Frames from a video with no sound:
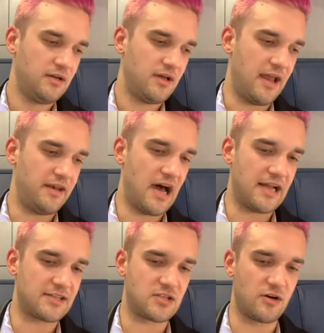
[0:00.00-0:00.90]
not
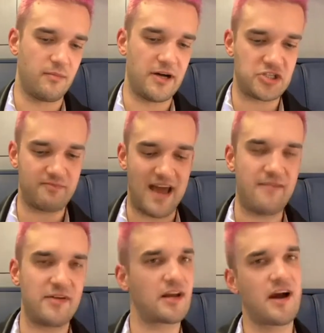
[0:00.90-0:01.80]
so much
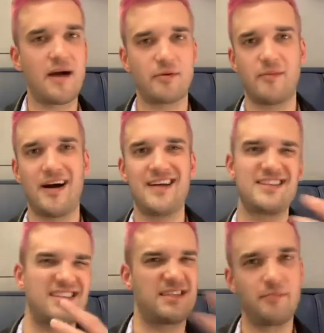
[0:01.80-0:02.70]
having to compromise
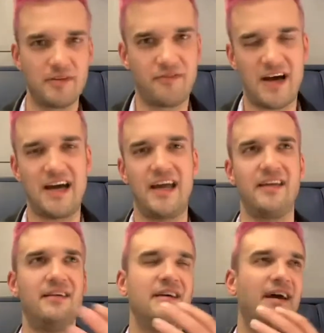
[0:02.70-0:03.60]
and simplify
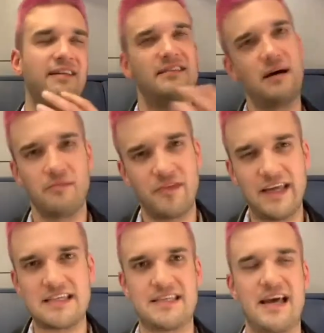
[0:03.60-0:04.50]
and dumb
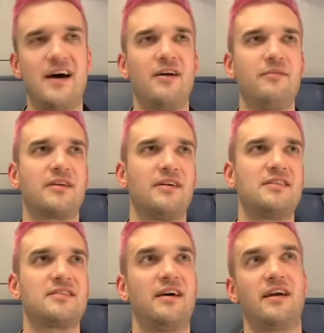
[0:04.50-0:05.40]
things down, because
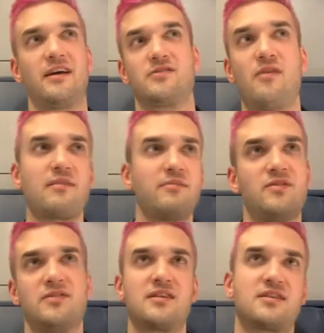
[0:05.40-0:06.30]
it's like, it's rock
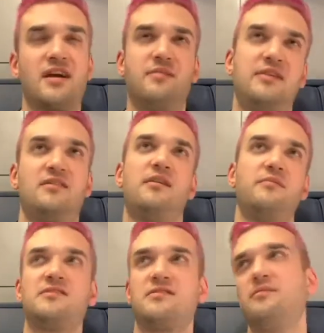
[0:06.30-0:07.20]
music. It's got to be dumb
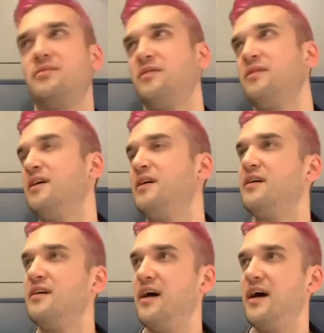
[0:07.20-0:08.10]
and simple.
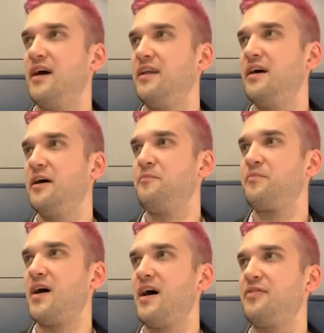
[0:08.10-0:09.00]
And
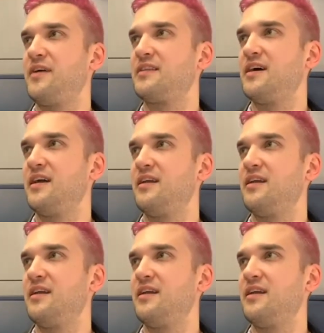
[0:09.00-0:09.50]
I think that